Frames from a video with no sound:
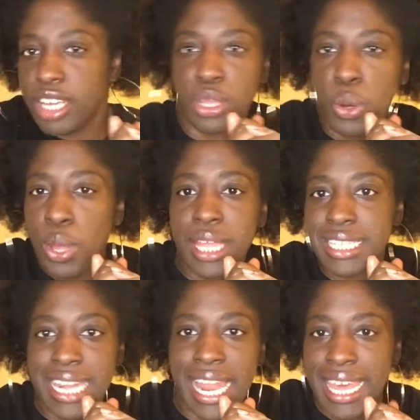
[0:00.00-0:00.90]
the oils
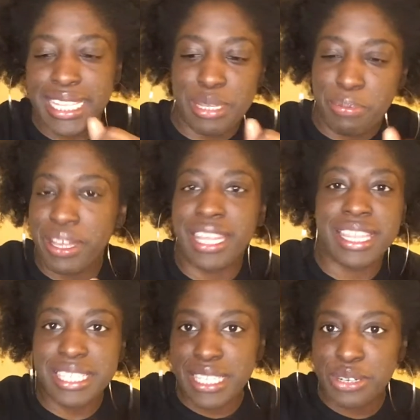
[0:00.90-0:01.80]
that I like to put in
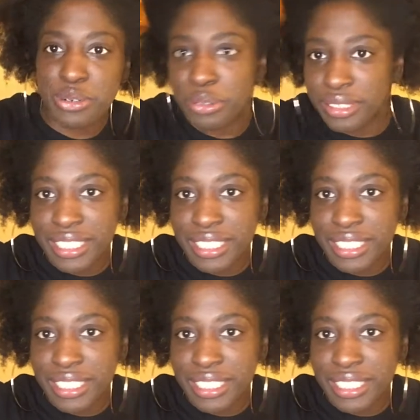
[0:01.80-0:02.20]
this little